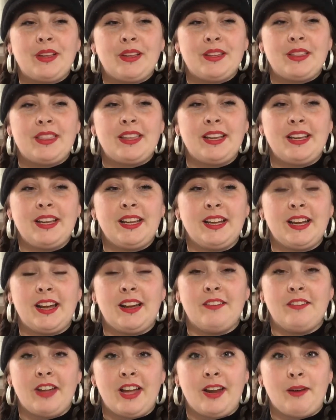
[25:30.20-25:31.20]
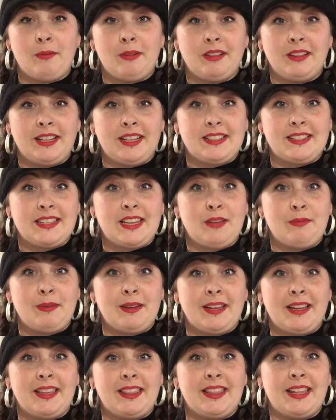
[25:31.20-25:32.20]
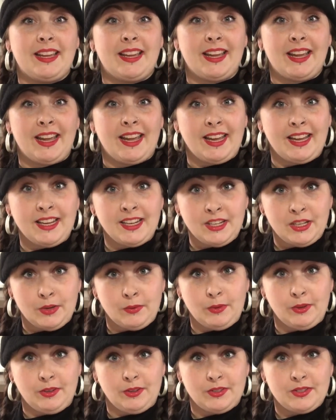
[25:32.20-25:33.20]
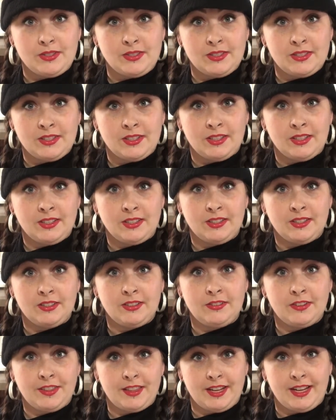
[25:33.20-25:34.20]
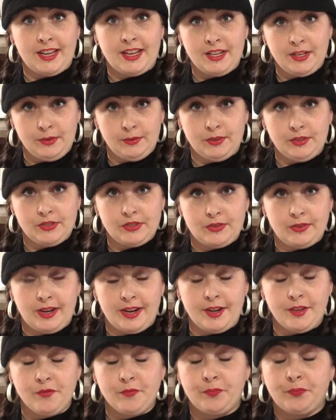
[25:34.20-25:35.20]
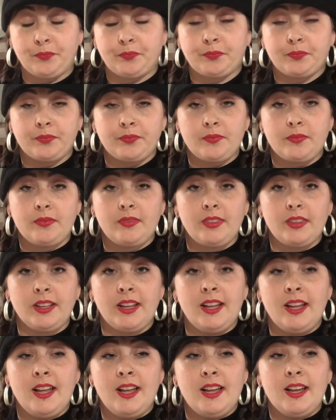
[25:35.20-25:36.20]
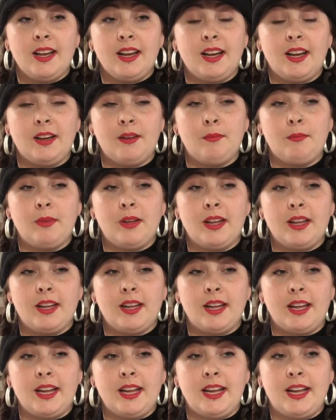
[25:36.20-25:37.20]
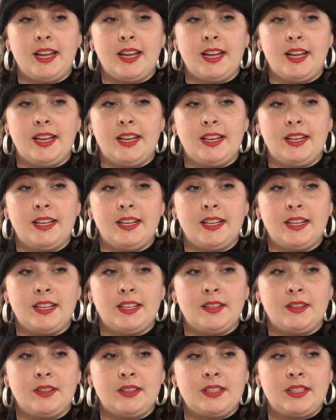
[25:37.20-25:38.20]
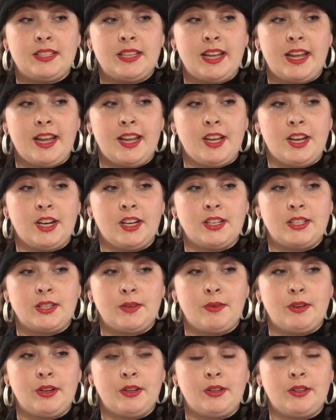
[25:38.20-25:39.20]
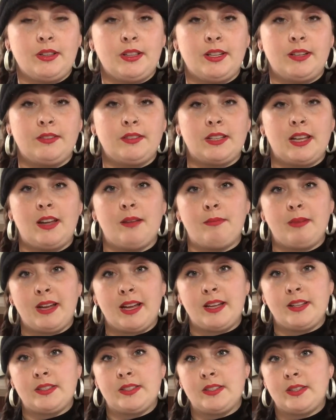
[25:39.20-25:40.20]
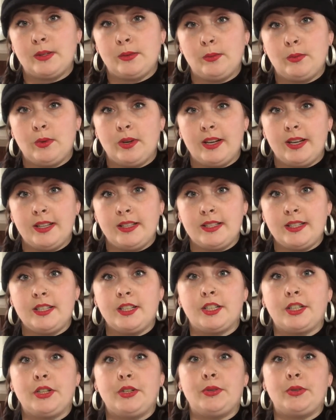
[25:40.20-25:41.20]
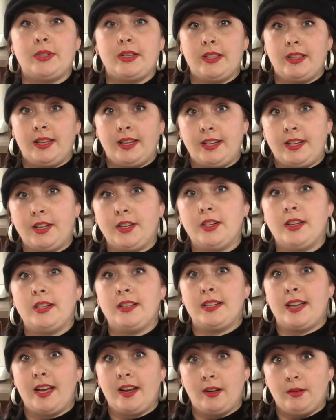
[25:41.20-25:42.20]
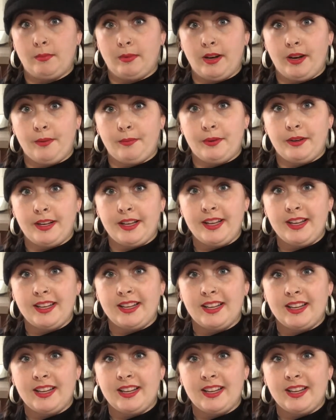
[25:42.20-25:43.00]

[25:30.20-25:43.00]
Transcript: Thinking of edible landscaping and the annuals, for the annuals, right? And say you're someone who lives up against the woods and you're using like your entire property,